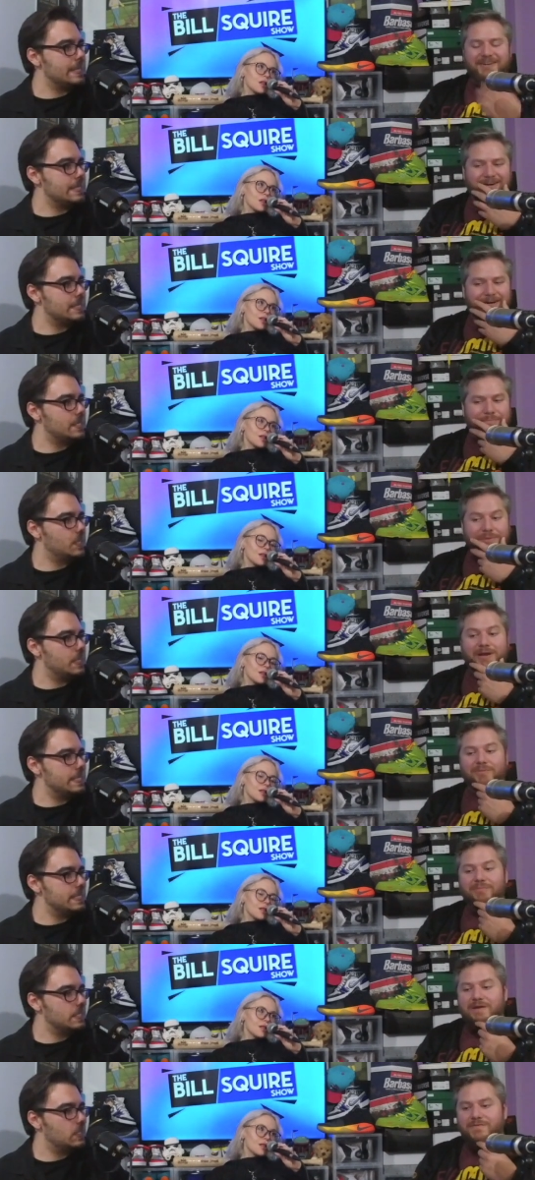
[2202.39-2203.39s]
Speaker 1: Uh, Baker
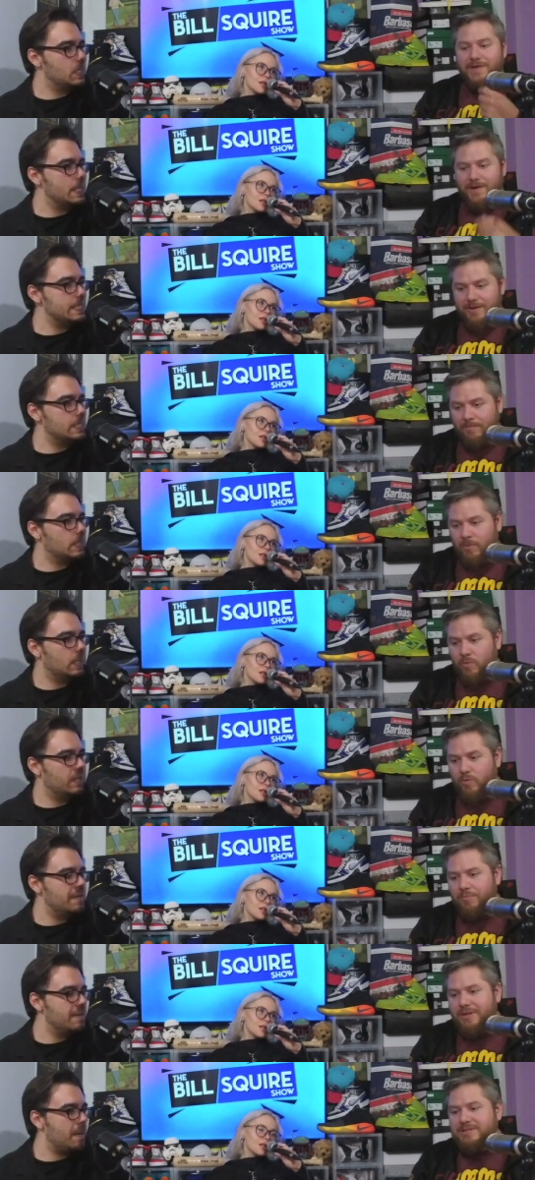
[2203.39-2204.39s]
Mayfield
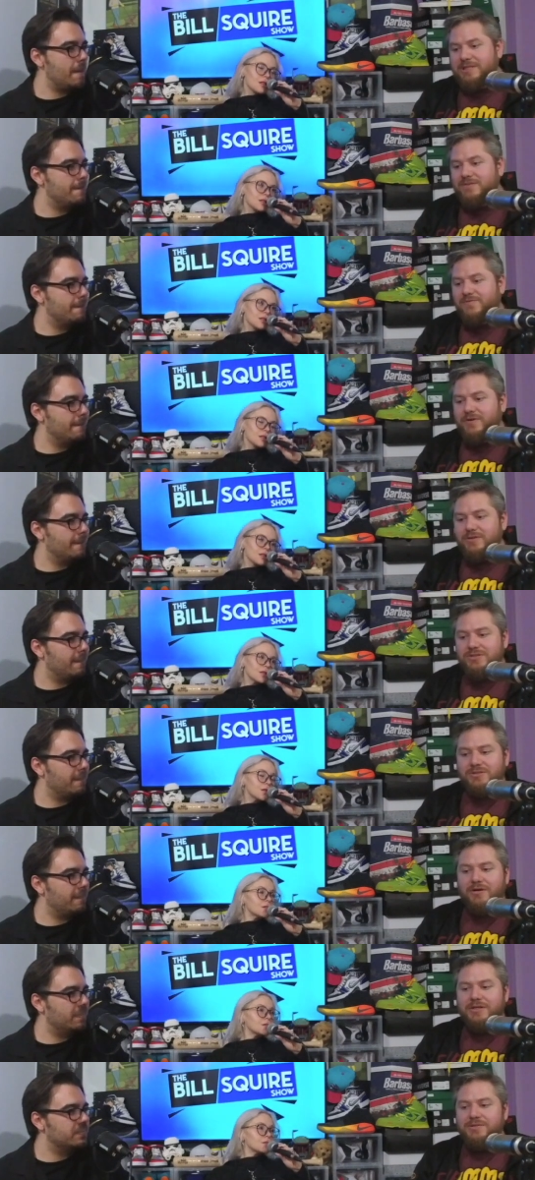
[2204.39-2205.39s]
will miss his first
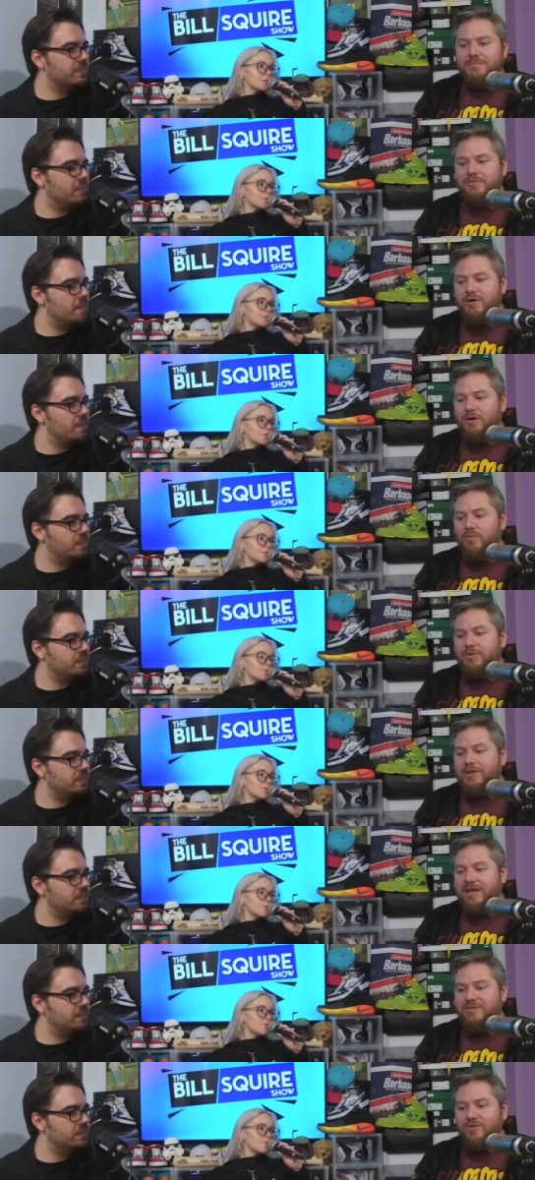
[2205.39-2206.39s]
start as a pro with
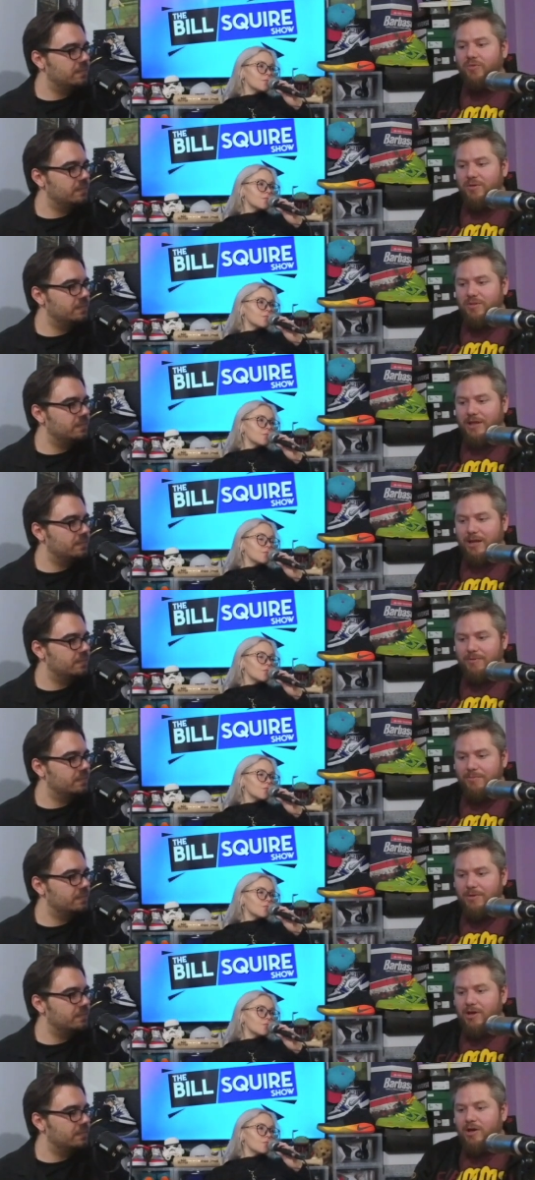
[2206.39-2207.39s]
a torn
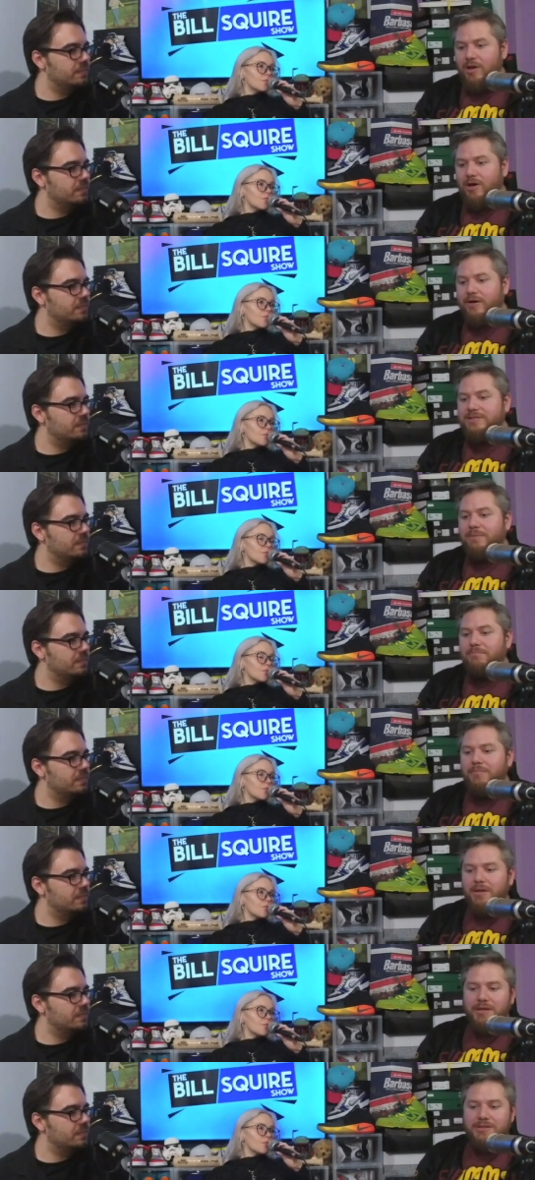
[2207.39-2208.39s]
labrum, causing
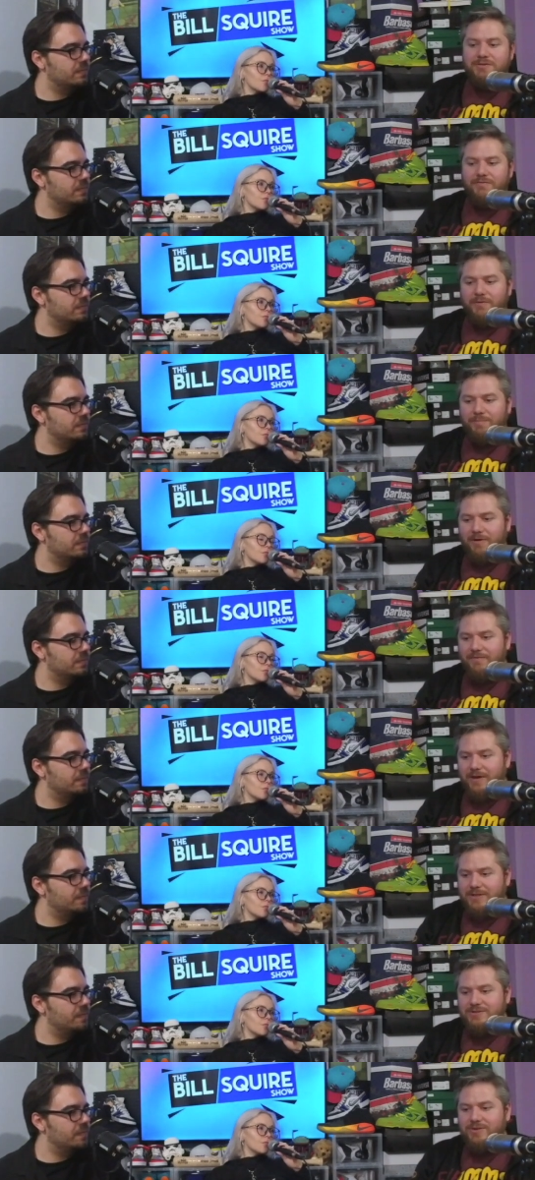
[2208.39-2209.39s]
millions of football
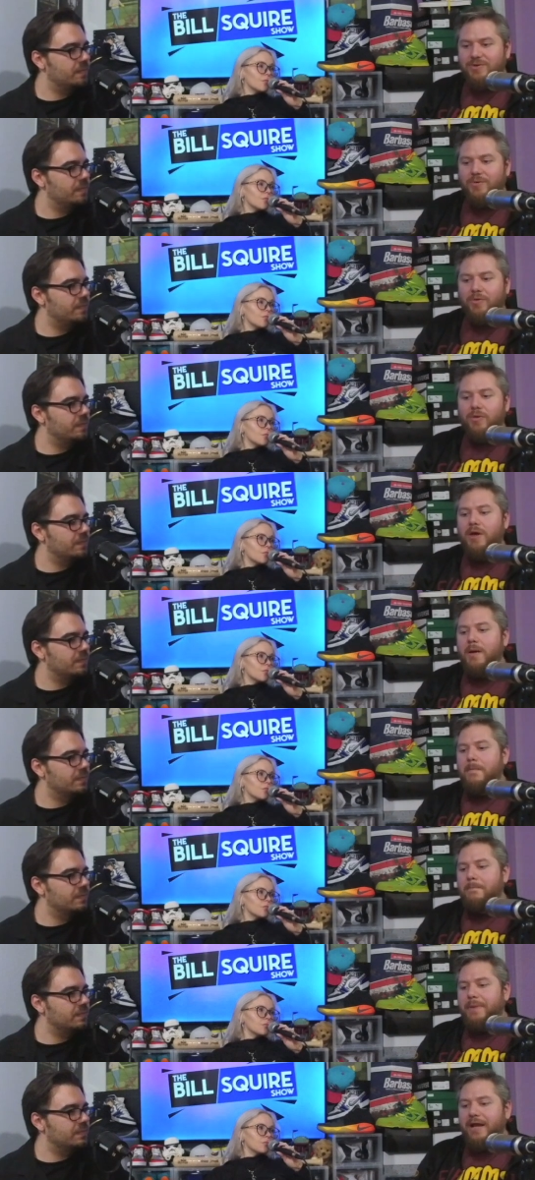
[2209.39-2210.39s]
fans to Google
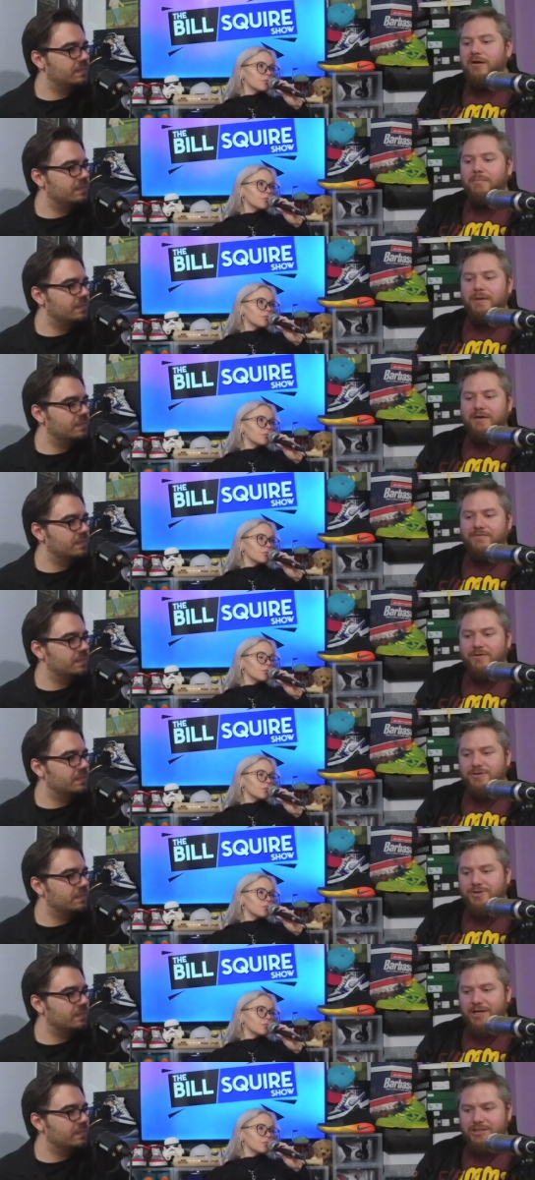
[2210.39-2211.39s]
Baker Mayfield
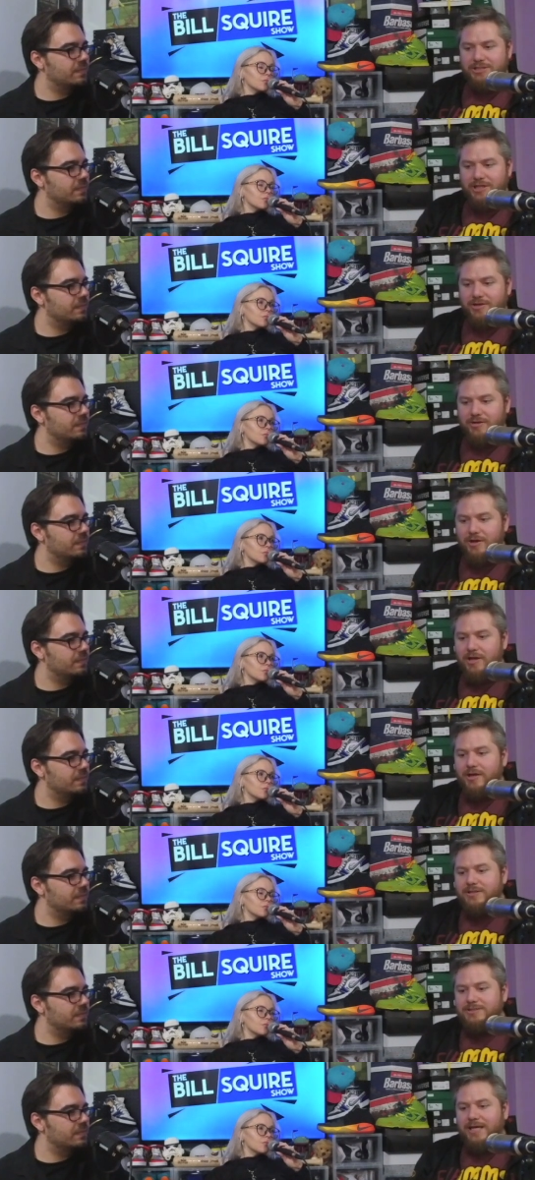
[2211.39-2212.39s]
transgender
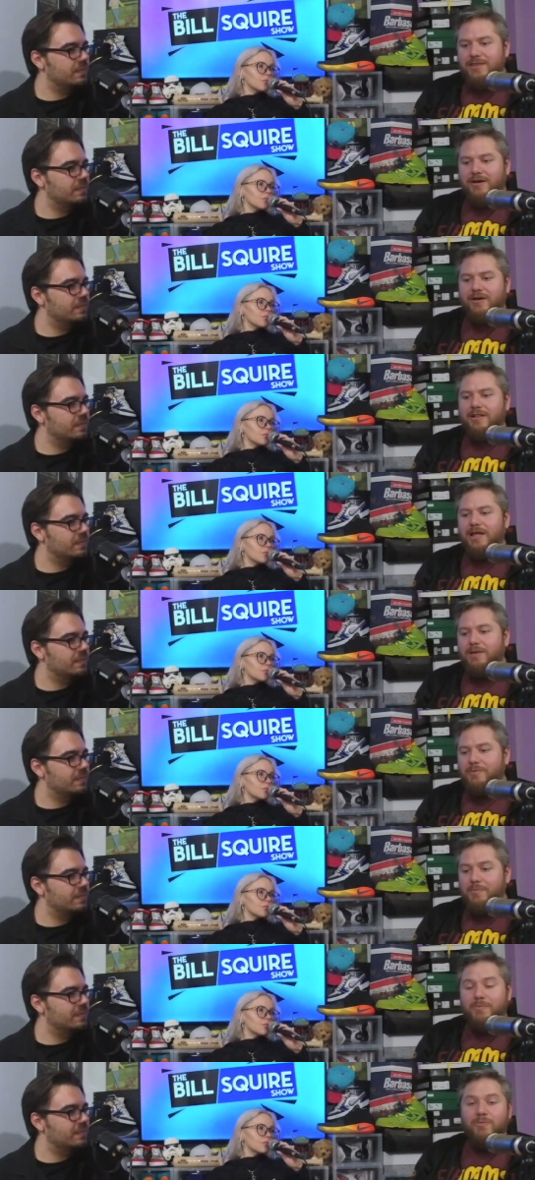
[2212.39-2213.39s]
because they thought a
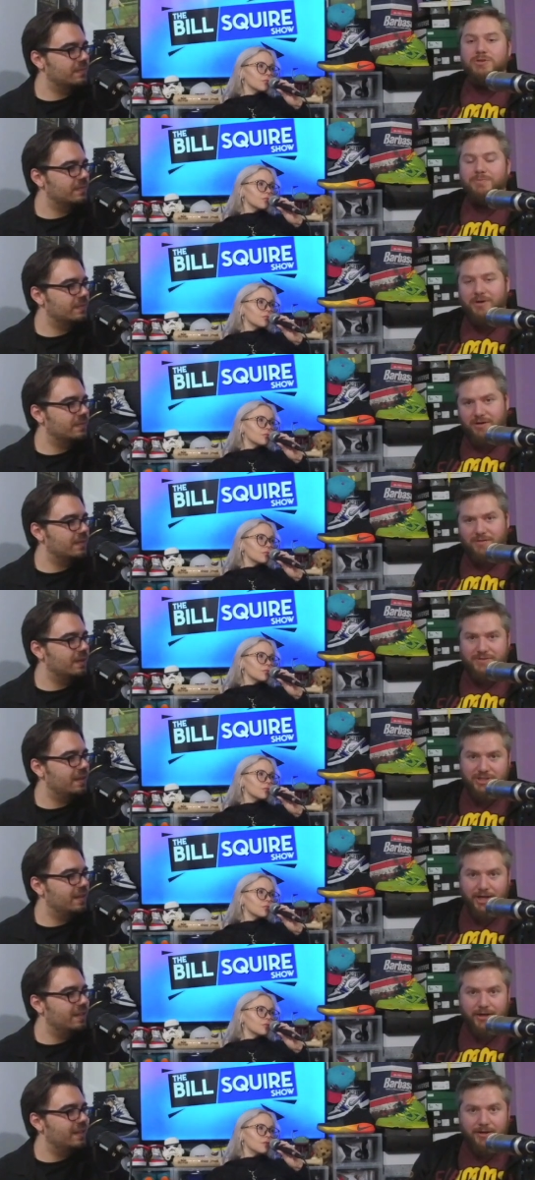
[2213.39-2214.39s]
labrum was part of the
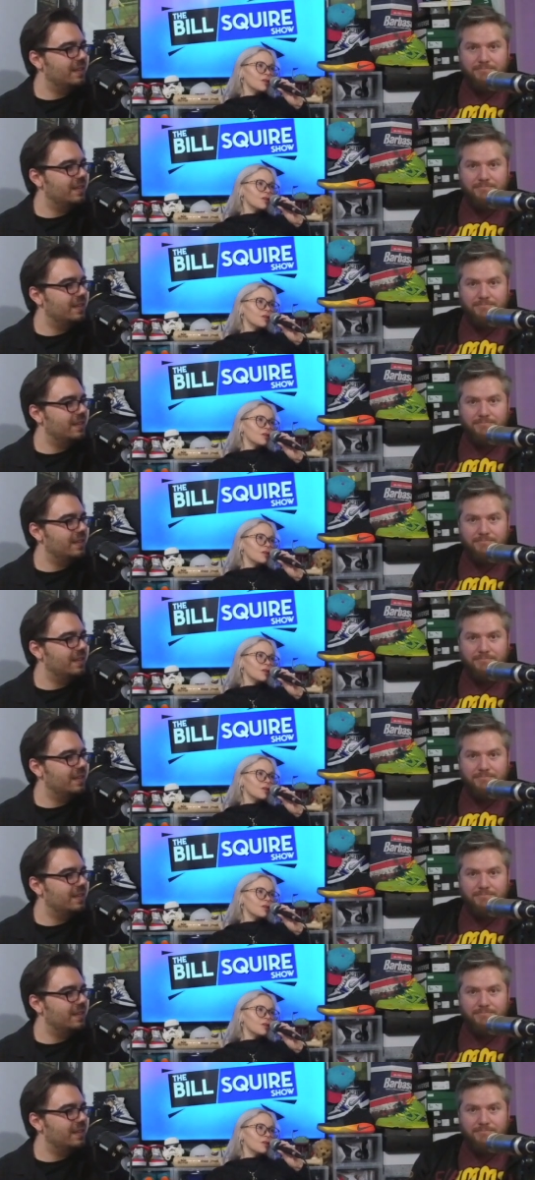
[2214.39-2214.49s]
vagina.